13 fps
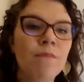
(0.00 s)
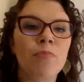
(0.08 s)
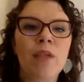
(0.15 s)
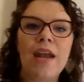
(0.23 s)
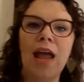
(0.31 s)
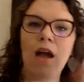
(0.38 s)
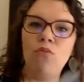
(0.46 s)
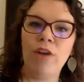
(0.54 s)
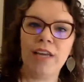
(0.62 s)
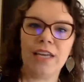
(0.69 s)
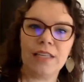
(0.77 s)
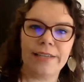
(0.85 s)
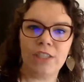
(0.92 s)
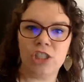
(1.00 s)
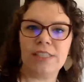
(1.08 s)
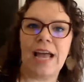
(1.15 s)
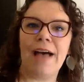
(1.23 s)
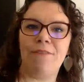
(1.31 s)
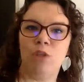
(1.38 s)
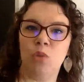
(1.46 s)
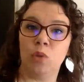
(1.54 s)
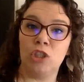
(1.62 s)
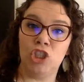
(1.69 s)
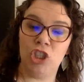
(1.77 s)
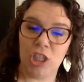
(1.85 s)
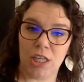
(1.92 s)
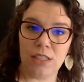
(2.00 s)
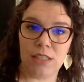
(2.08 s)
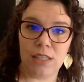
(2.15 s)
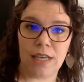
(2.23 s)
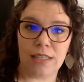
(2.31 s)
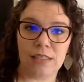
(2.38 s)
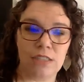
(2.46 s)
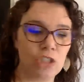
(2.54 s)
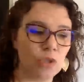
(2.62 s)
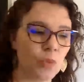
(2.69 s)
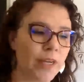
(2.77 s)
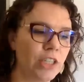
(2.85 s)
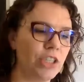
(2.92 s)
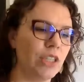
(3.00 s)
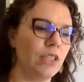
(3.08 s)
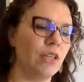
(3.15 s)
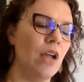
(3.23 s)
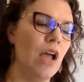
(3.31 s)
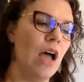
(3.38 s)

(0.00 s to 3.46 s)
and how regulations have to adjust in that situation.